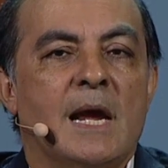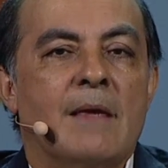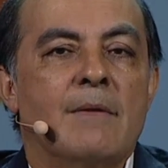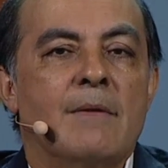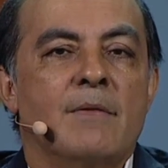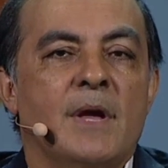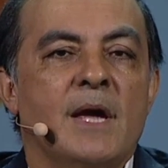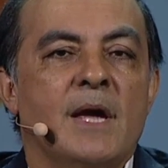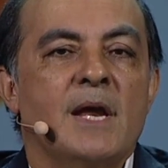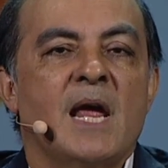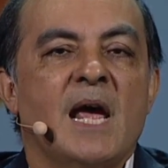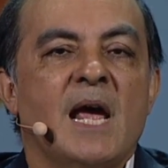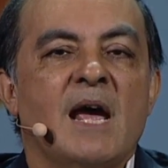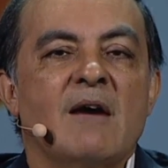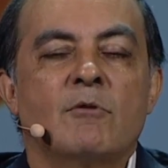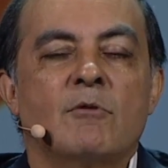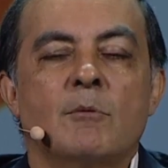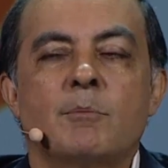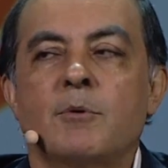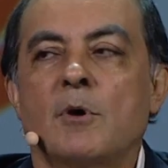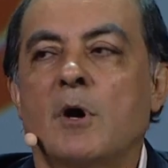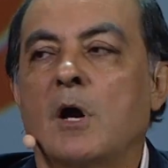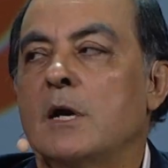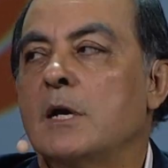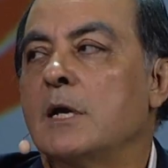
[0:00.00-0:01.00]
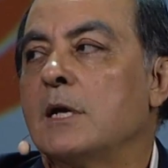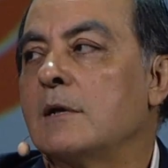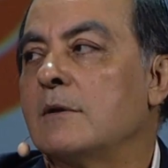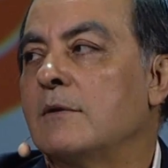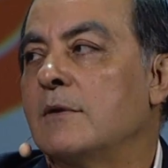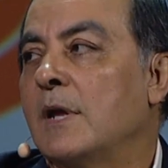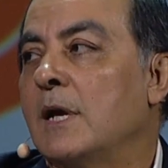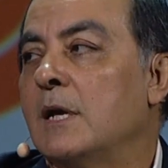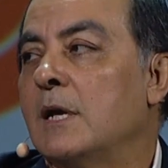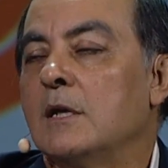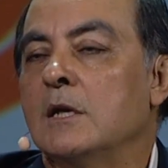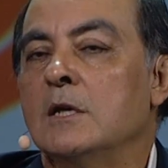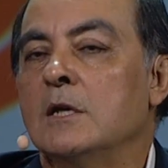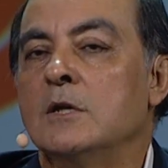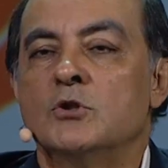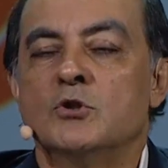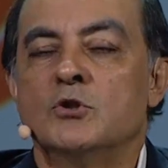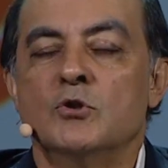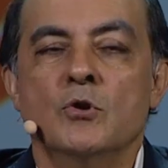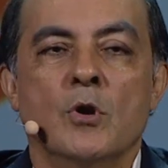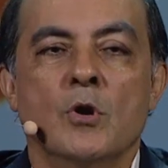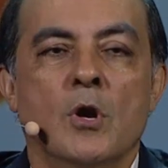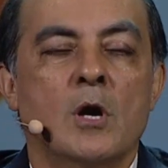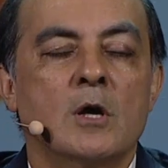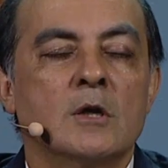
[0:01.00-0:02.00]
and then have a product that
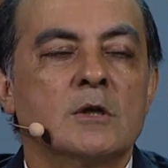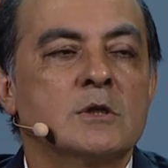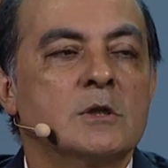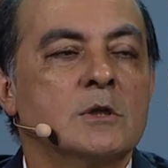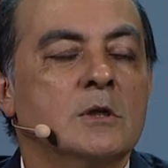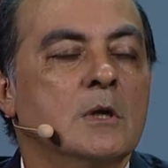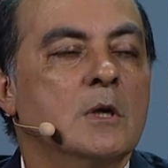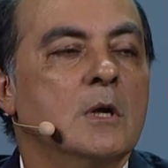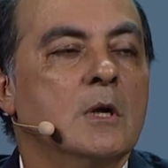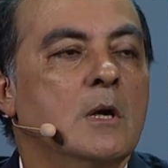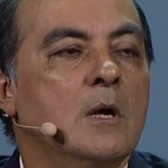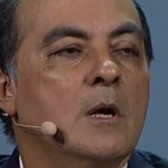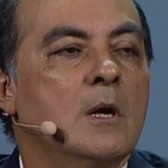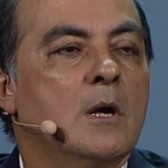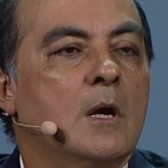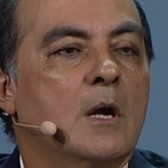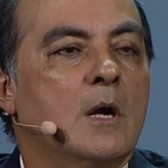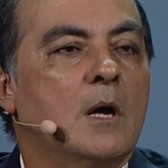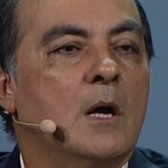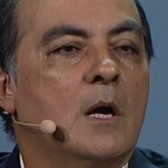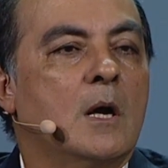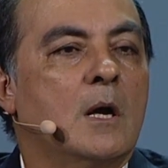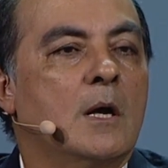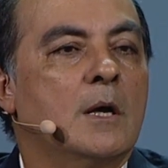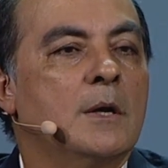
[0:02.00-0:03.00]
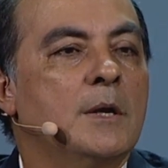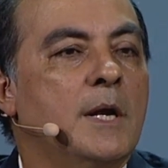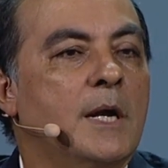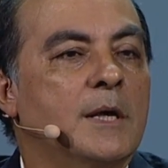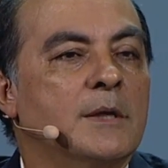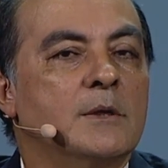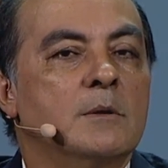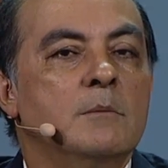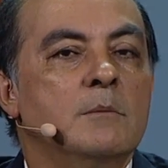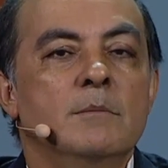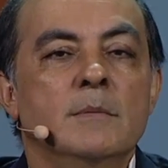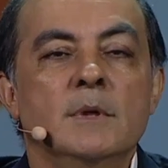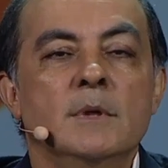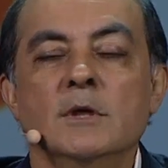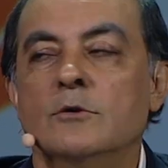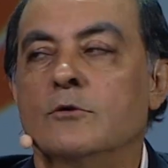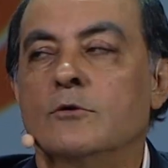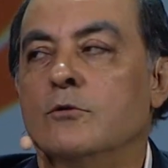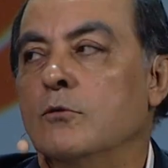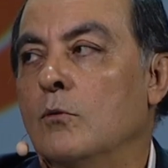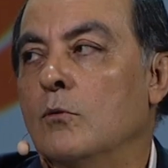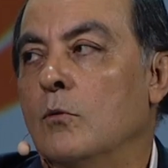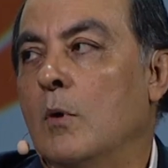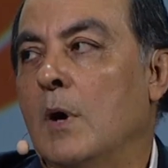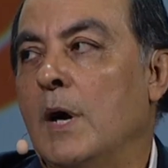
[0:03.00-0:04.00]
is not another Me
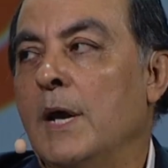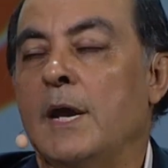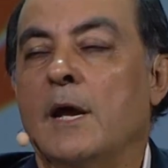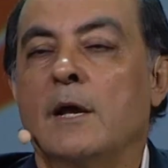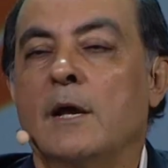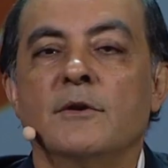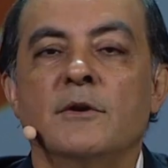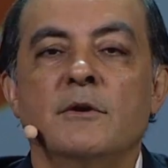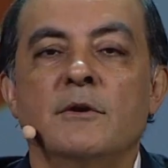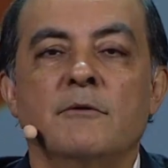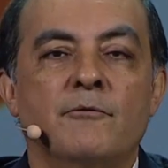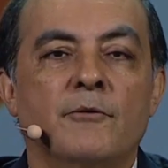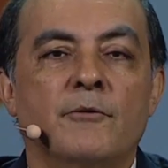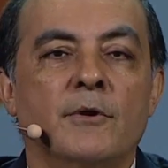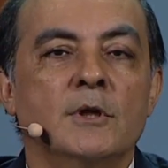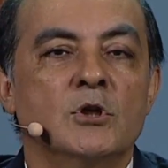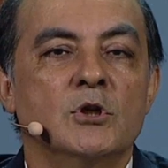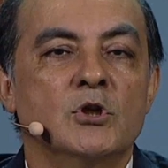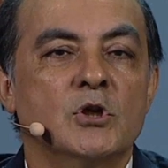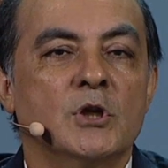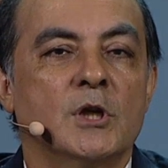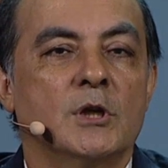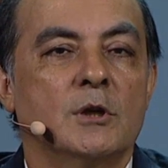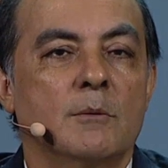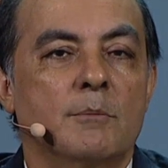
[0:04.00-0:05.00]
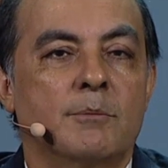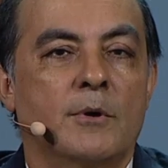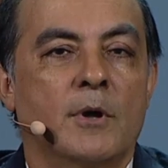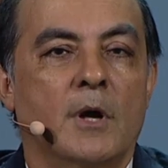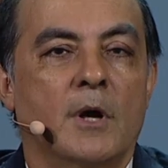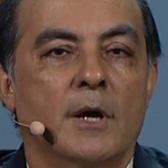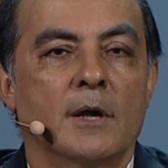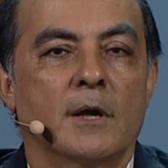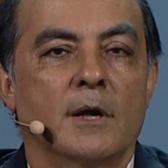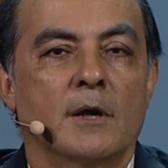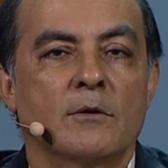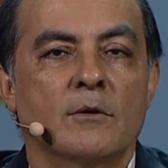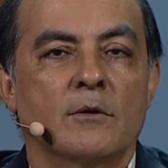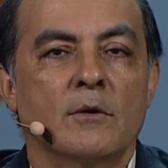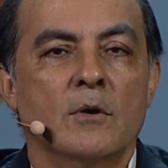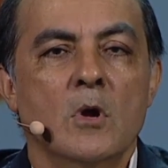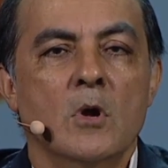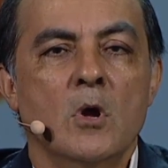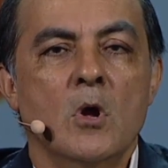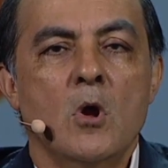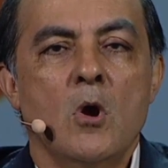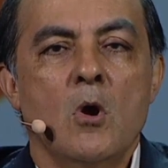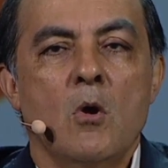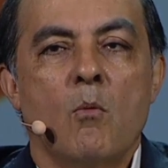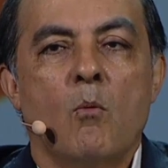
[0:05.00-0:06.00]
Too, an undifferentiated product.
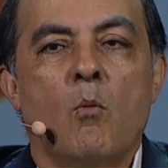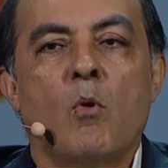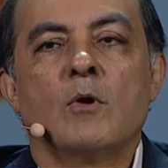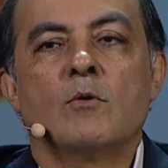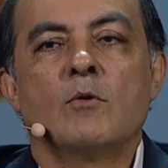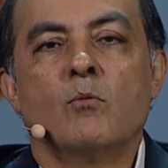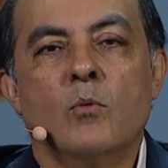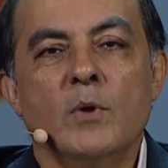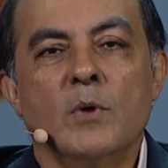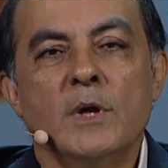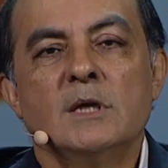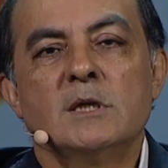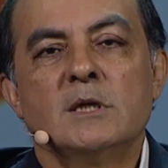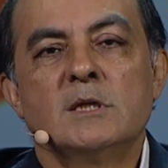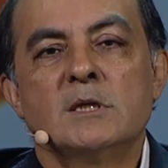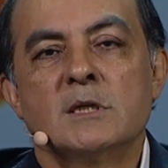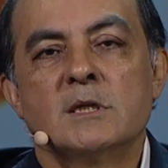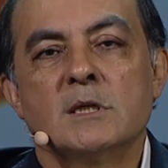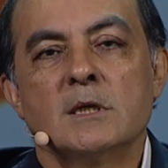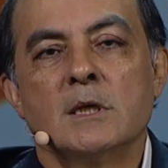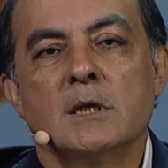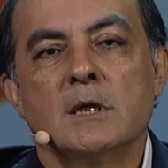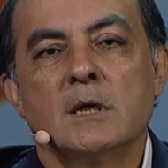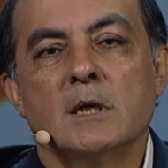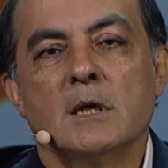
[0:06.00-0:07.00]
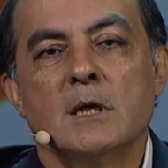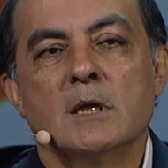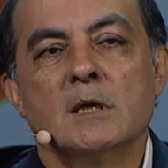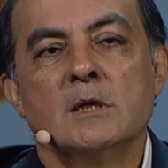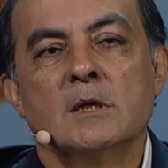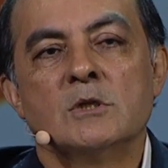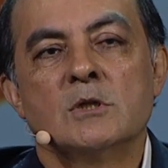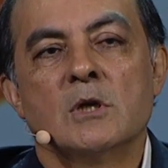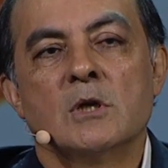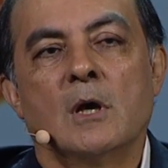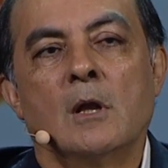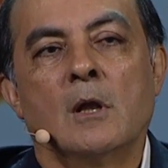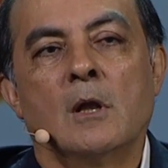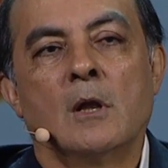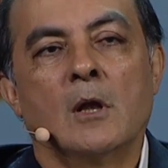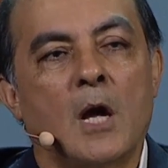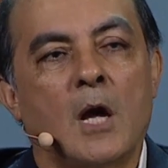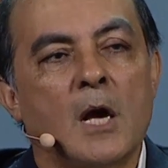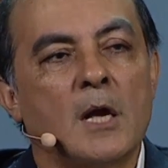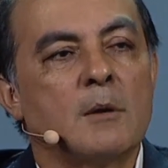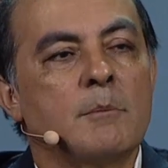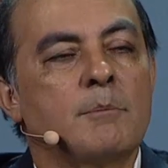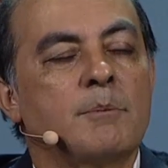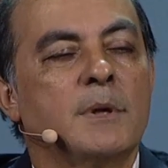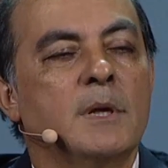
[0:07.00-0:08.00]
What we see is a
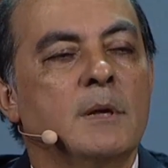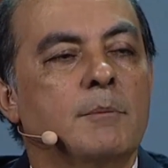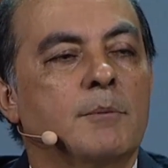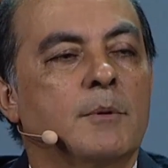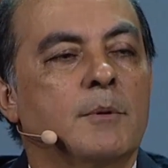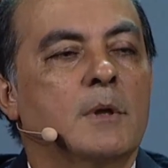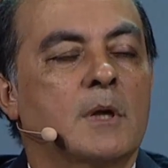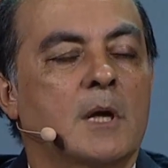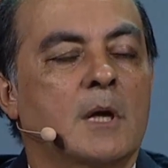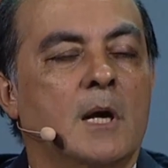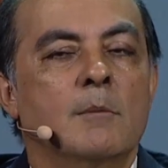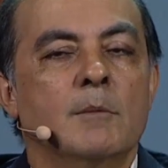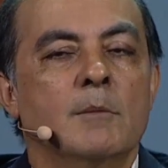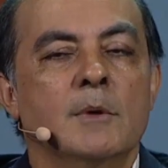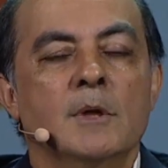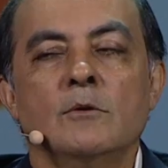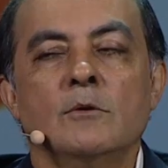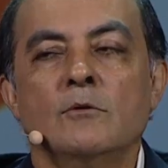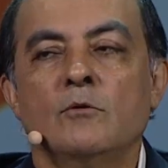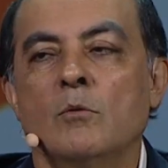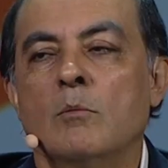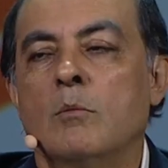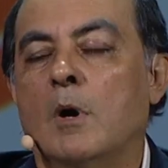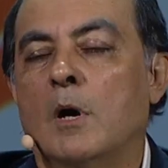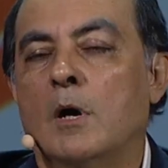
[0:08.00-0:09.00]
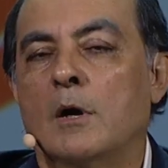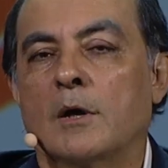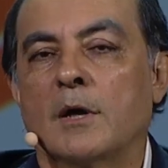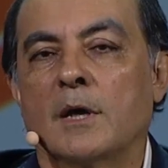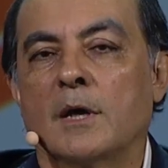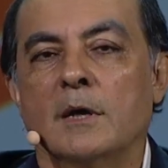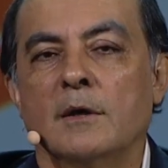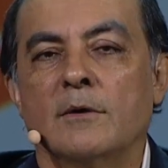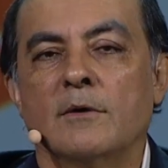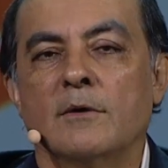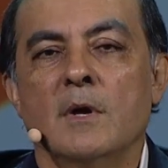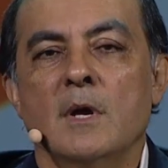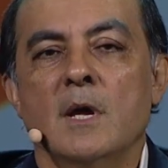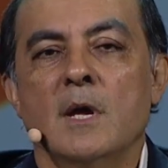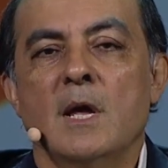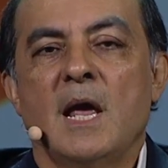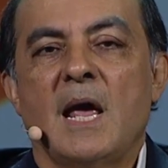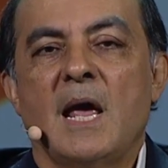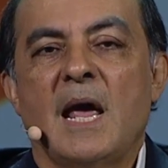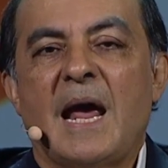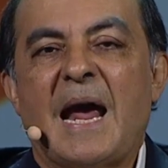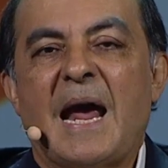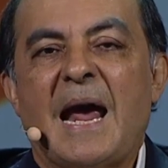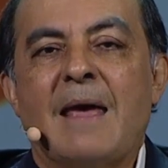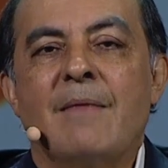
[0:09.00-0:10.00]
lot of people come into market
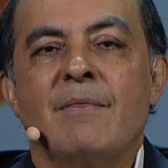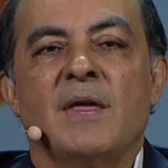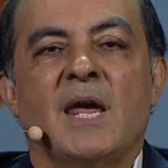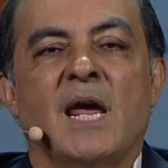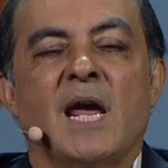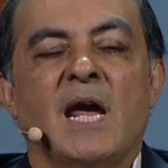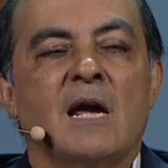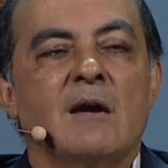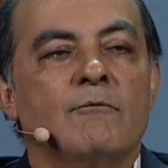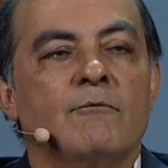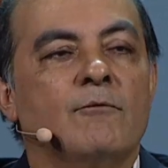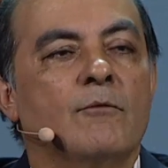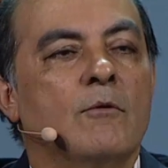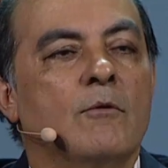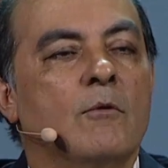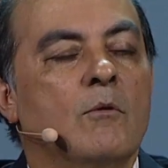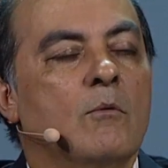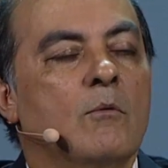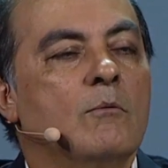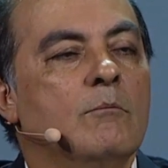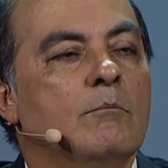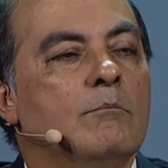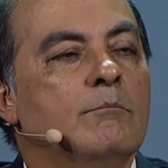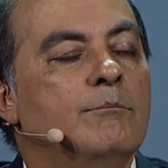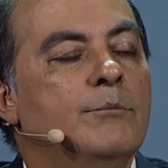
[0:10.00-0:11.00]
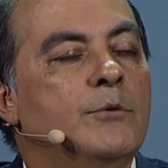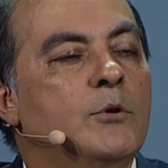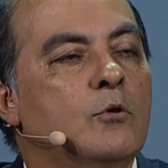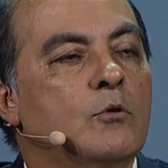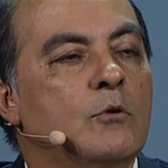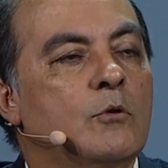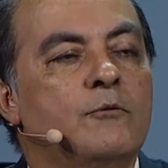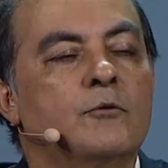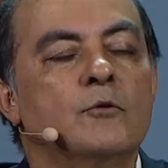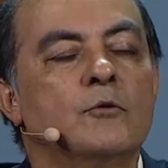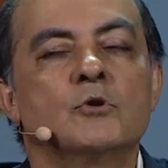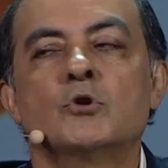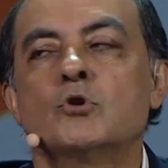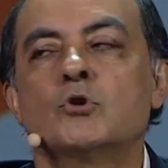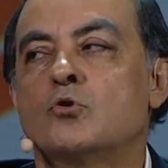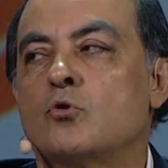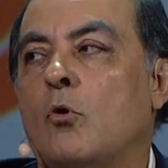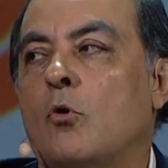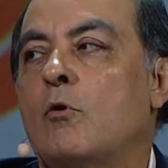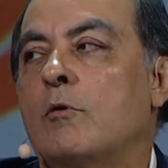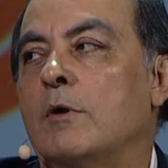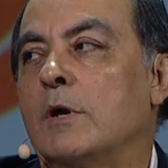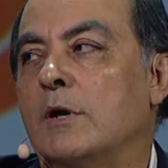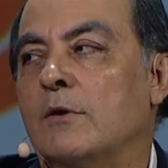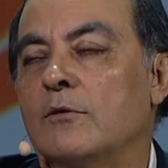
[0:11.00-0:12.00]
and they have beautiful
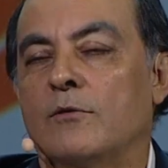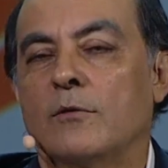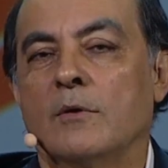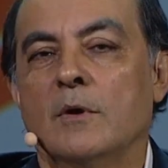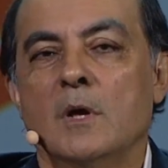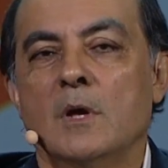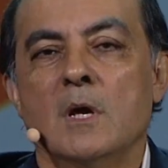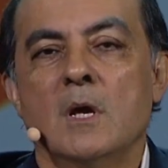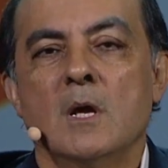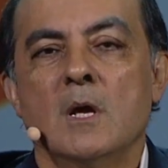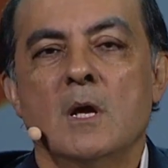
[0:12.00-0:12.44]
stories,